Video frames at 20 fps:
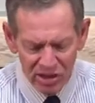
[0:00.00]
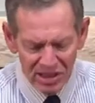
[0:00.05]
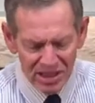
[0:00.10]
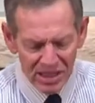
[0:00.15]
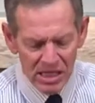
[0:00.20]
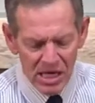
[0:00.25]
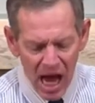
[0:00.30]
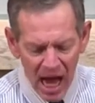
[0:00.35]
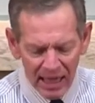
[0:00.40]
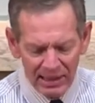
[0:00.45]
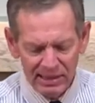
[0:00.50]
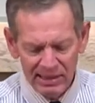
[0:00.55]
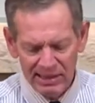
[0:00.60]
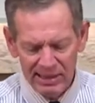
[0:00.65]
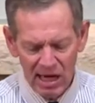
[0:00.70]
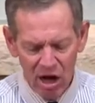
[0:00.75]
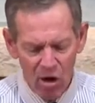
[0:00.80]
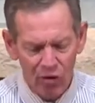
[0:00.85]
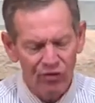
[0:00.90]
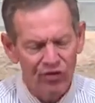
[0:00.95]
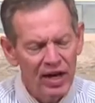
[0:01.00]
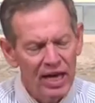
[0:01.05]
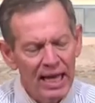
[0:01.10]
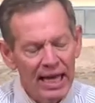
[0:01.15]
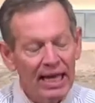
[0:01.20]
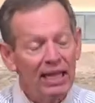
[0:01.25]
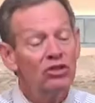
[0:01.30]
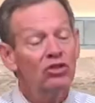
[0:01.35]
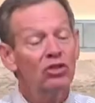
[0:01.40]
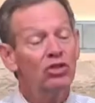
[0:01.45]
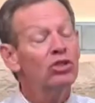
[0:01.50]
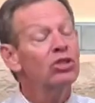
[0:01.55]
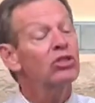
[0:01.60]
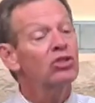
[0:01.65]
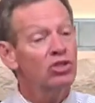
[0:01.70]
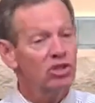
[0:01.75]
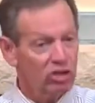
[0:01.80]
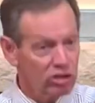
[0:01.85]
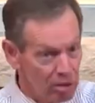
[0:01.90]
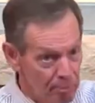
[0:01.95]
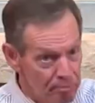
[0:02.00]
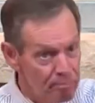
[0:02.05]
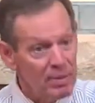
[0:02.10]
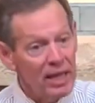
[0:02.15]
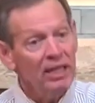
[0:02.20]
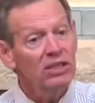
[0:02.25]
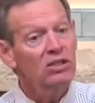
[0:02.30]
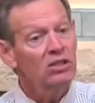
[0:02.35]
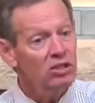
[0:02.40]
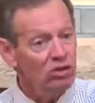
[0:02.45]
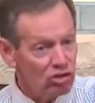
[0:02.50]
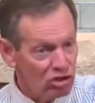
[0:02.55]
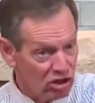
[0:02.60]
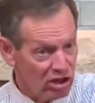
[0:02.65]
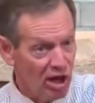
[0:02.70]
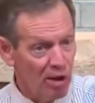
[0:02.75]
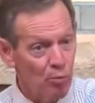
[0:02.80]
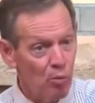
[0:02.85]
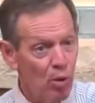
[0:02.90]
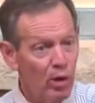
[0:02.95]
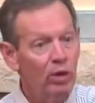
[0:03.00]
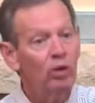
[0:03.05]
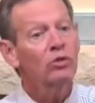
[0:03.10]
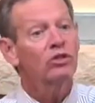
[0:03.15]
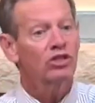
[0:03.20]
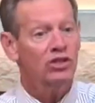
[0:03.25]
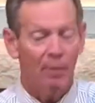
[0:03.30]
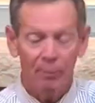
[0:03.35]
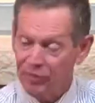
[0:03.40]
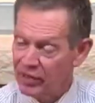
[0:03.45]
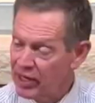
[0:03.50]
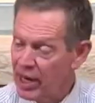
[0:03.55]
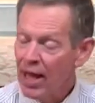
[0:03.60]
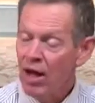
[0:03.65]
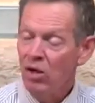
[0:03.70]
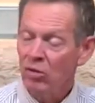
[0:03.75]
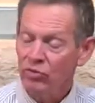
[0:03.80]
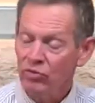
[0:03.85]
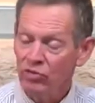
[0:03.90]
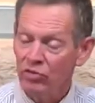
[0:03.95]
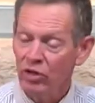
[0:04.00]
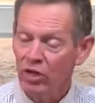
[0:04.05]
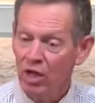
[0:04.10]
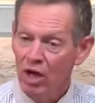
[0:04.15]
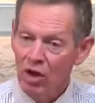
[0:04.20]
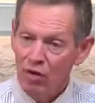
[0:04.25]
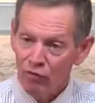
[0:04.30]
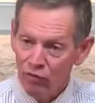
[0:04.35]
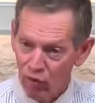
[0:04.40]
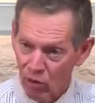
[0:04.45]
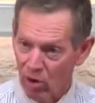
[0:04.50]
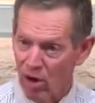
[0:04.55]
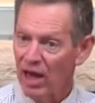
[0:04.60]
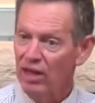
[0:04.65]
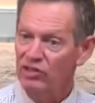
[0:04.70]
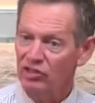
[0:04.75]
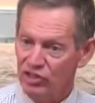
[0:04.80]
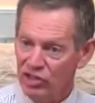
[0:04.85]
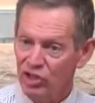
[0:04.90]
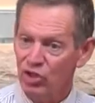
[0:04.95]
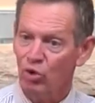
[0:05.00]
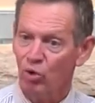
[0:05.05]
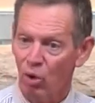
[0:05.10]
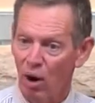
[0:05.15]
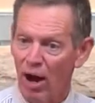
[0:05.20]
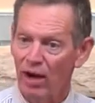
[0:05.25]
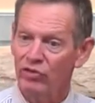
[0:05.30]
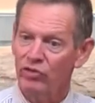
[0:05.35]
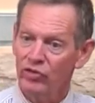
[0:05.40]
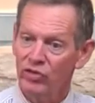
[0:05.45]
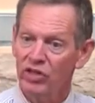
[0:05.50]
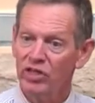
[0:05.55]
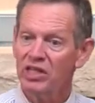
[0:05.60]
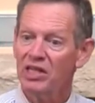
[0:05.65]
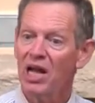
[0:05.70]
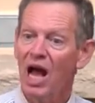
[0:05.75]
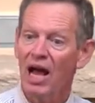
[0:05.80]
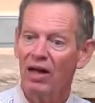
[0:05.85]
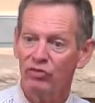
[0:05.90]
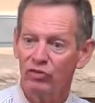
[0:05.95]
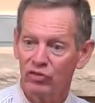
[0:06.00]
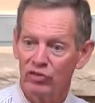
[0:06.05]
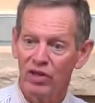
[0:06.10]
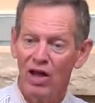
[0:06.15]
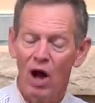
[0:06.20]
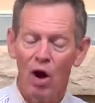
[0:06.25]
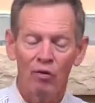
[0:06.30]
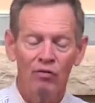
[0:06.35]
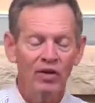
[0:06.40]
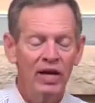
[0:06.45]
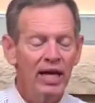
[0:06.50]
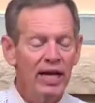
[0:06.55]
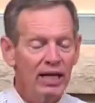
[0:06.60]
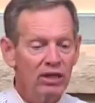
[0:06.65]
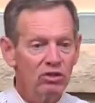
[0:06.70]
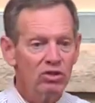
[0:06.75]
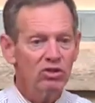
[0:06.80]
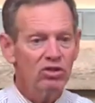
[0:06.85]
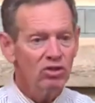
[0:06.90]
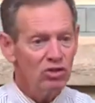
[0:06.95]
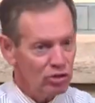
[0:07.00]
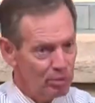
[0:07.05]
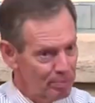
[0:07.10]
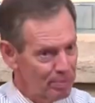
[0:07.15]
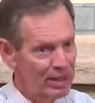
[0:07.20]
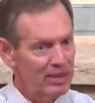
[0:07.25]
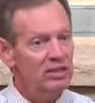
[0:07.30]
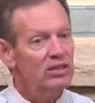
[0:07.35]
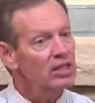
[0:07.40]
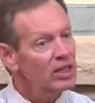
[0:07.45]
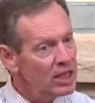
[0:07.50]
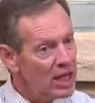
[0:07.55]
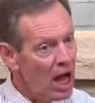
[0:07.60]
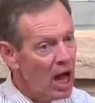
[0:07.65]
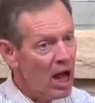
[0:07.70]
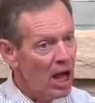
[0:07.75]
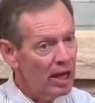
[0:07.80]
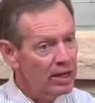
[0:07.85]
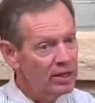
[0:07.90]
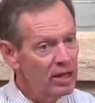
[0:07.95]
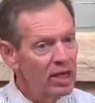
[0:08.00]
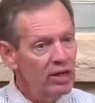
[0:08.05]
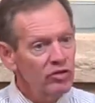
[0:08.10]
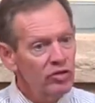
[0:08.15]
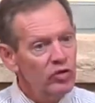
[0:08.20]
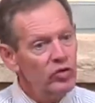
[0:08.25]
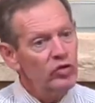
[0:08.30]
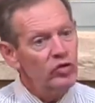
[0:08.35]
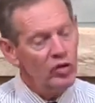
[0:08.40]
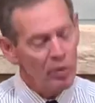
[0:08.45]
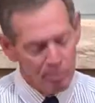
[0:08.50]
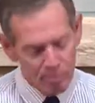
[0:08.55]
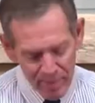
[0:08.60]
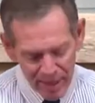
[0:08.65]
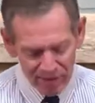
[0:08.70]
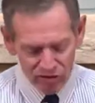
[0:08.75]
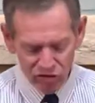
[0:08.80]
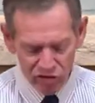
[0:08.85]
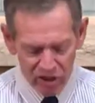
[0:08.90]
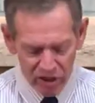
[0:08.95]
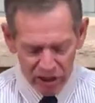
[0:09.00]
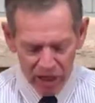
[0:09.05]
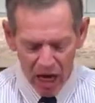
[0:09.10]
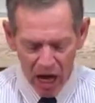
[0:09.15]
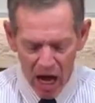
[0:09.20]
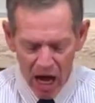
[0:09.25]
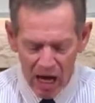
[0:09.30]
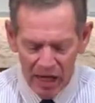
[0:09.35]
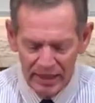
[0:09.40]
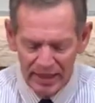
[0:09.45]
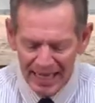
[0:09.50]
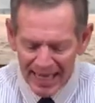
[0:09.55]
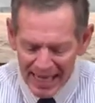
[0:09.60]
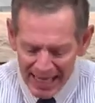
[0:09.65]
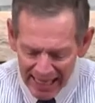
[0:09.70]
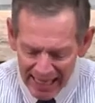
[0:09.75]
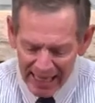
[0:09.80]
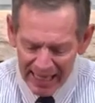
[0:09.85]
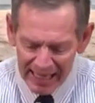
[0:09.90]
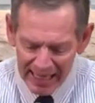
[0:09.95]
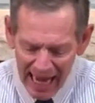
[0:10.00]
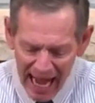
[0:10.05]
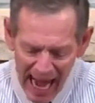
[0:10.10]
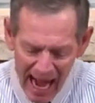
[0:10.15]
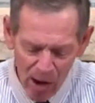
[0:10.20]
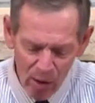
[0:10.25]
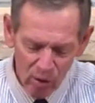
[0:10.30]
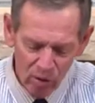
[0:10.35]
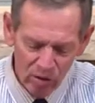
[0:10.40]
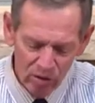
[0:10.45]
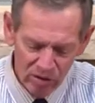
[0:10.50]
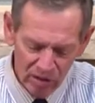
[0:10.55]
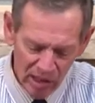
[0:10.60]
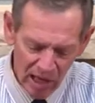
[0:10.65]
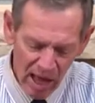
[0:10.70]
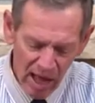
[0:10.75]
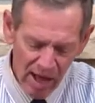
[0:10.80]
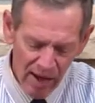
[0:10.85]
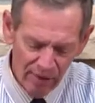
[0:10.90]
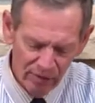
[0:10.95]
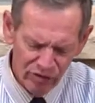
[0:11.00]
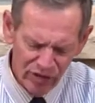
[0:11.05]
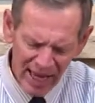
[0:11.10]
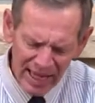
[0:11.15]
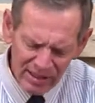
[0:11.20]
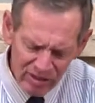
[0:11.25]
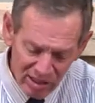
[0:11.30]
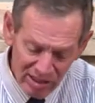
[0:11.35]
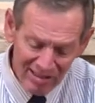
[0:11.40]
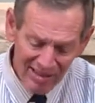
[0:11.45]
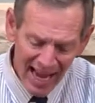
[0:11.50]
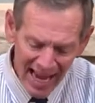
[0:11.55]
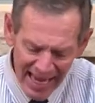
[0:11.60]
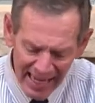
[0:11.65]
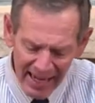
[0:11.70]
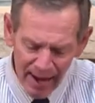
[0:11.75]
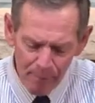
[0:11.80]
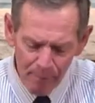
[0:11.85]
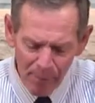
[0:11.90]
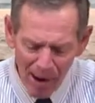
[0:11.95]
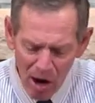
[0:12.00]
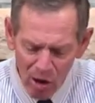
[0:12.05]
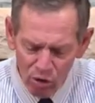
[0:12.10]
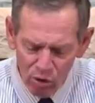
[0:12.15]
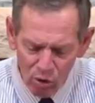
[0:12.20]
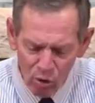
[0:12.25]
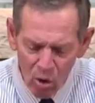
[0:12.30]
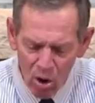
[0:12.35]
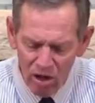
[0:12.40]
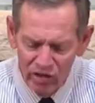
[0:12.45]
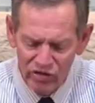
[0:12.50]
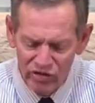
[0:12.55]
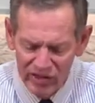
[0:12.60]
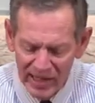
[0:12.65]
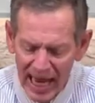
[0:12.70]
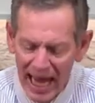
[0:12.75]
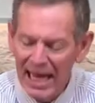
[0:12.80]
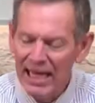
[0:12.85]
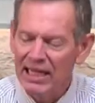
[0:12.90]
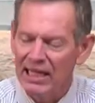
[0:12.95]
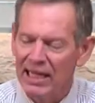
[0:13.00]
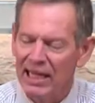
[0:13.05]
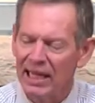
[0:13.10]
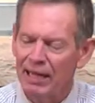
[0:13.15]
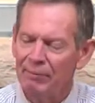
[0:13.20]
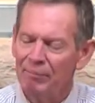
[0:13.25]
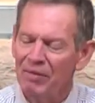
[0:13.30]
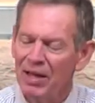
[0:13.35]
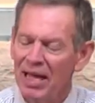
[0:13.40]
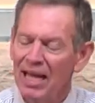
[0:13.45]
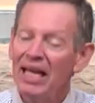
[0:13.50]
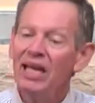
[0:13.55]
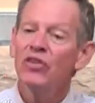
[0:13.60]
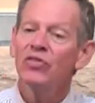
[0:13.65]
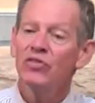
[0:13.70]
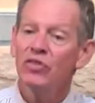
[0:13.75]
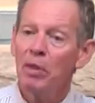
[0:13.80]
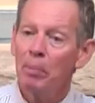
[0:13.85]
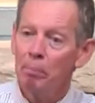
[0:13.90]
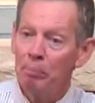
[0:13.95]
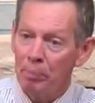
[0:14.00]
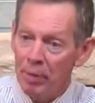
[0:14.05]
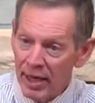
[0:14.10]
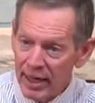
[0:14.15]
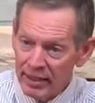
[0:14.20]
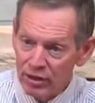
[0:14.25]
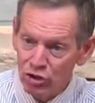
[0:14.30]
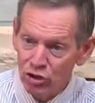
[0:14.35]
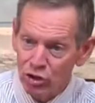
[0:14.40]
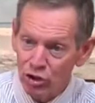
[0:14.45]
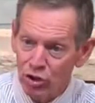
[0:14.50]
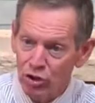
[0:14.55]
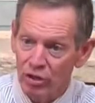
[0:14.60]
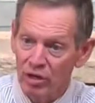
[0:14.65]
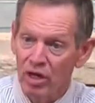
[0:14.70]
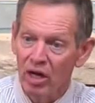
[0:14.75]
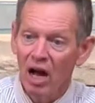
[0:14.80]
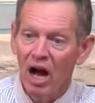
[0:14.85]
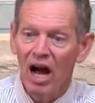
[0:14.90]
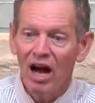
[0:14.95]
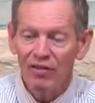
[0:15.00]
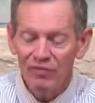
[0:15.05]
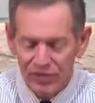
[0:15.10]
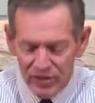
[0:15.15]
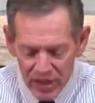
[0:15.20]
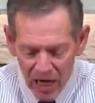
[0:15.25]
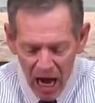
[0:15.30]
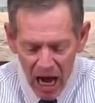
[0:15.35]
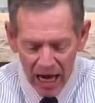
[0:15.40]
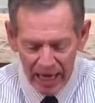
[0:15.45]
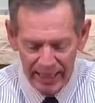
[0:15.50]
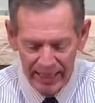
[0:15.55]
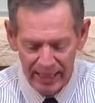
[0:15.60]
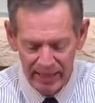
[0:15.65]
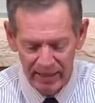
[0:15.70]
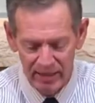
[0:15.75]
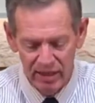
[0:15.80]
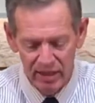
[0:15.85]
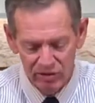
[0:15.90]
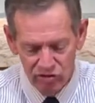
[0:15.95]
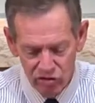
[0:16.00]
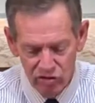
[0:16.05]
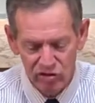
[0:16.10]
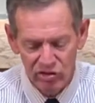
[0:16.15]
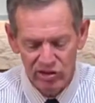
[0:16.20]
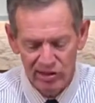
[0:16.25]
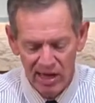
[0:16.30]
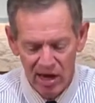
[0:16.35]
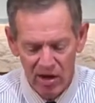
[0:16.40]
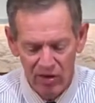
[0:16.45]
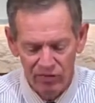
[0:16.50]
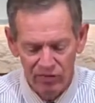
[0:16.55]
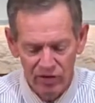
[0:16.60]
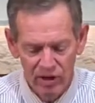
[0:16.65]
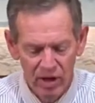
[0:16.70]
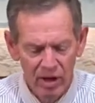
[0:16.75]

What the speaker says: To deny self is to submit to someone or something else. For us in Christ, to deny self is to submit to God. To submit to God in our lives. And to take up our cross daily is the picture of dying to self.